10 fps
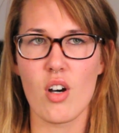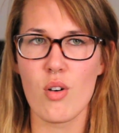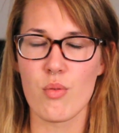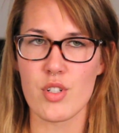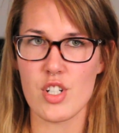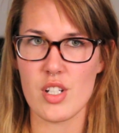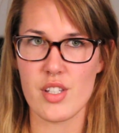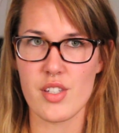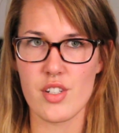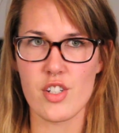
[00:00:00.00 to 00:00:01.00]
oh, well,
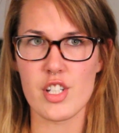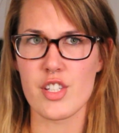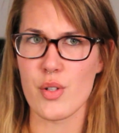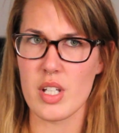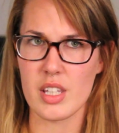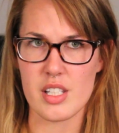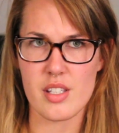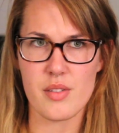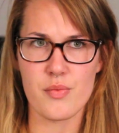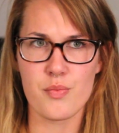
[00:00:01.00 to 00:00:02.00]
she's doing
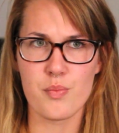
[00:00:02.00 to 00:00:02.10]
this